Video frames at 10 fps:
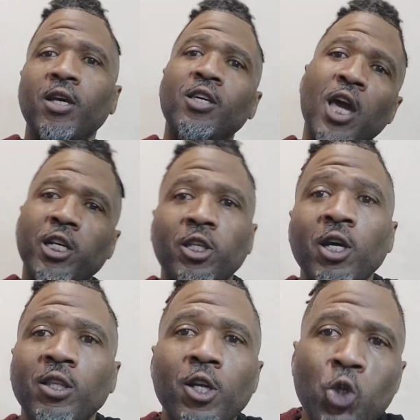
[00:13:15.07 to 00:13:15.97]
Yes,
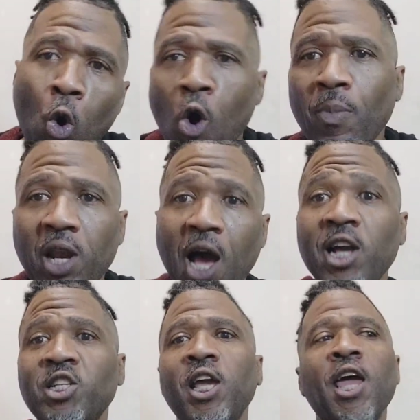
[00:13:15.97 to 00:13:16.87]
the Dora
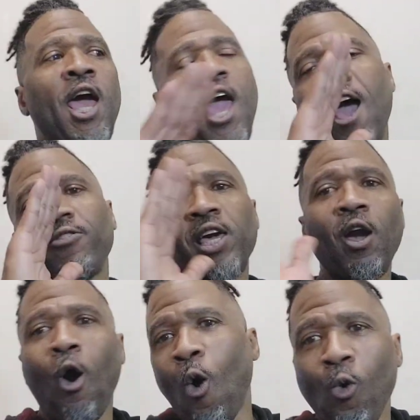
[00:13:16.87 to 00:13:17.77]
Milaje have their
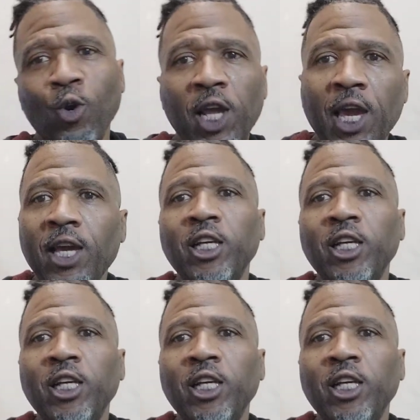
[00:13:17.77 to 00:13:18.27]
own land.